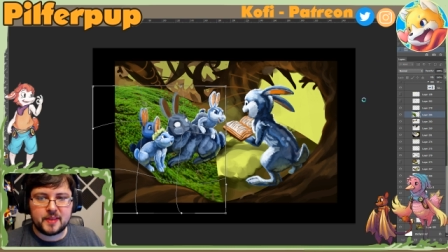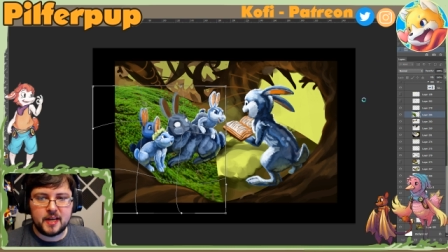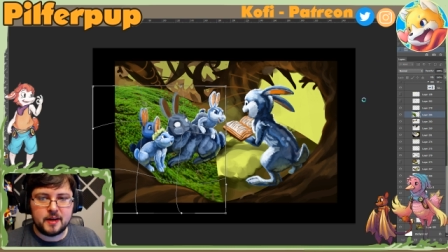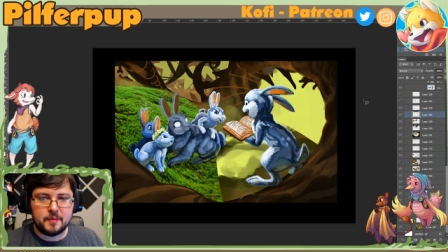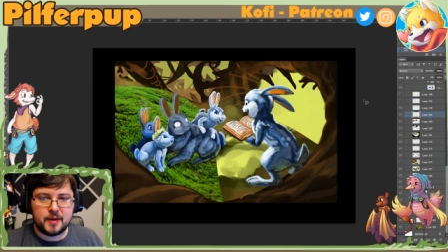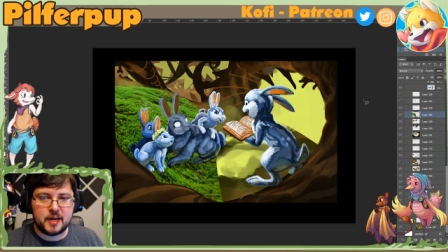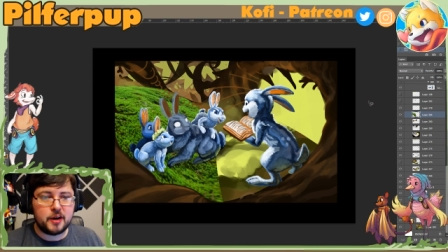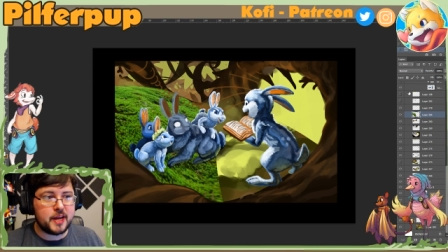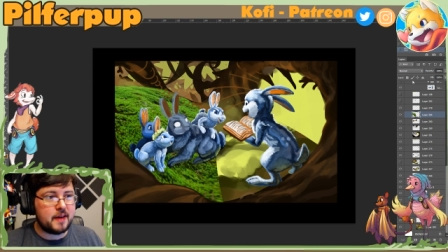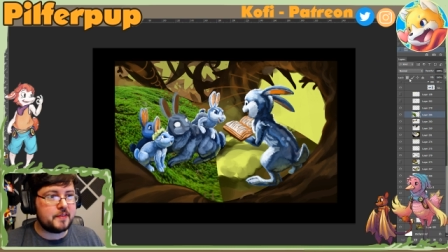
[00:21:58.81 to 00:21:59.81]
And I
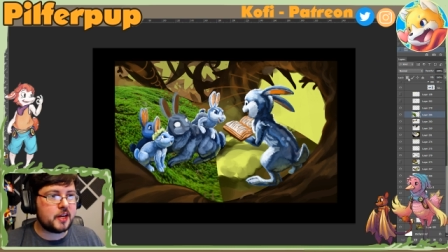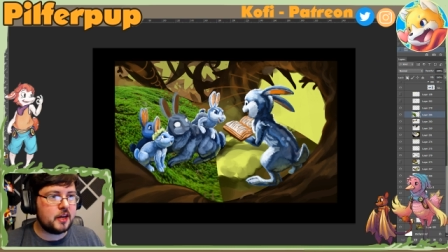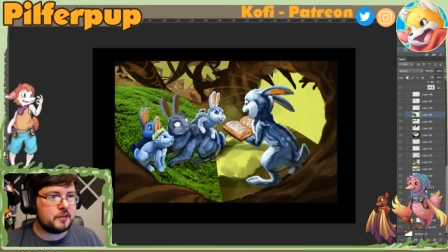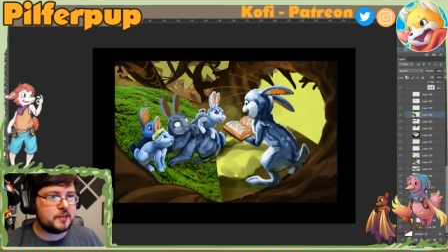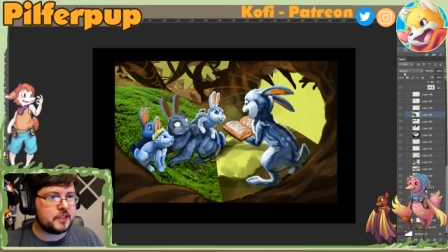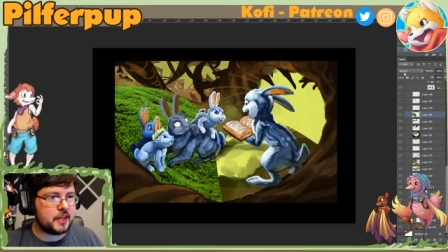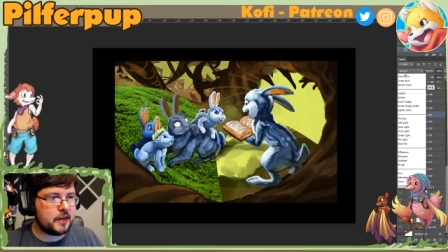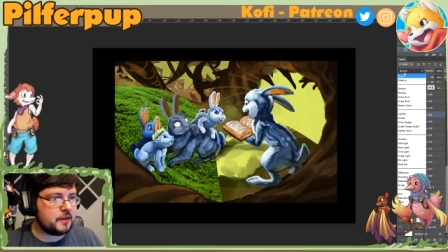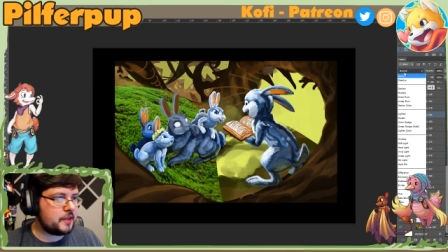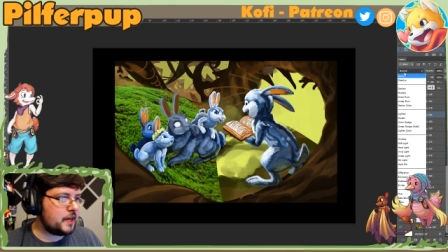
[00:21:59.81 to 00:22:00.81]
already have the colors
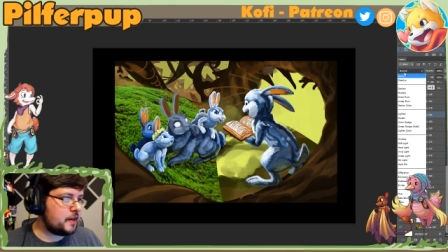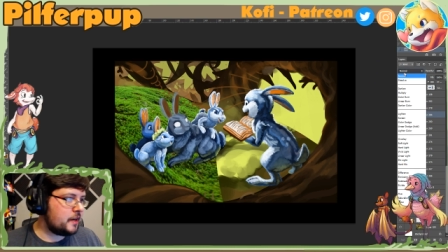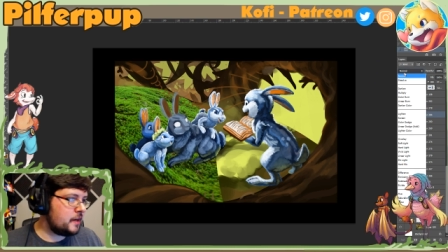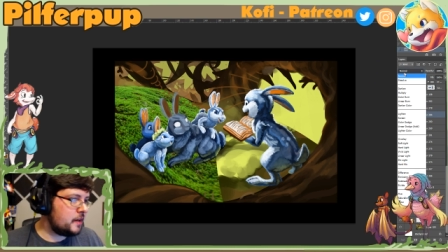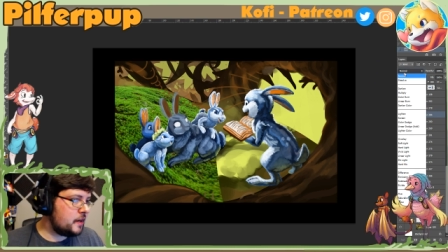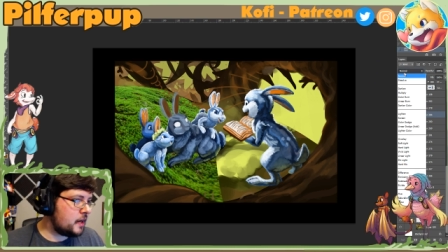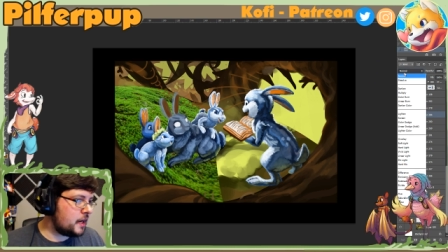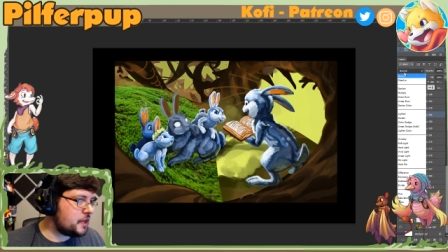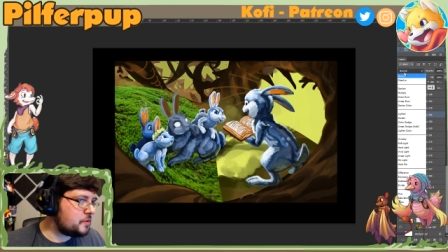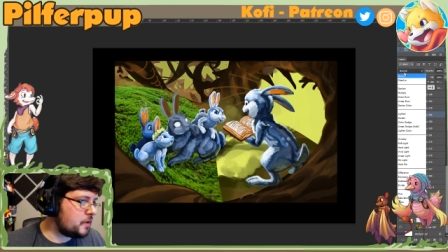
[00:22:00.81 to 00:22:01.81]
layered there.
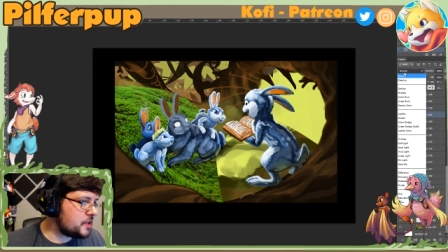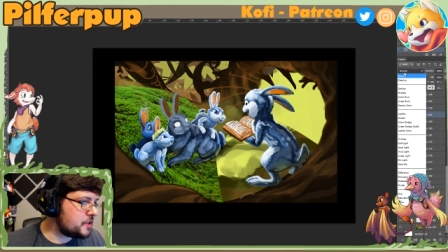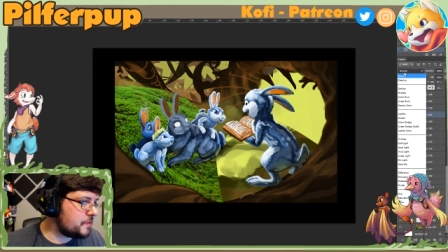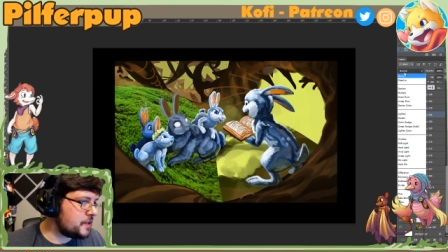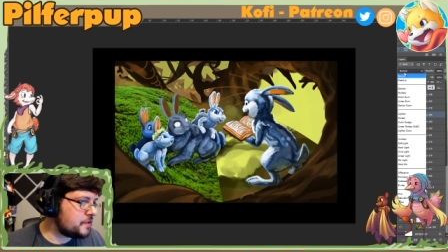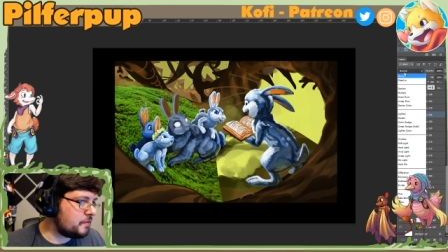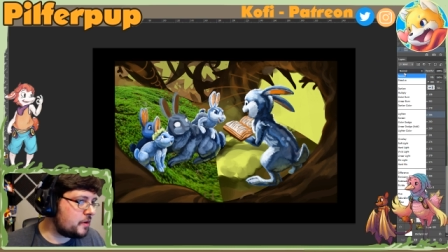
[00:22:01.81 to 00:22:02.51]
I need to watch the rest of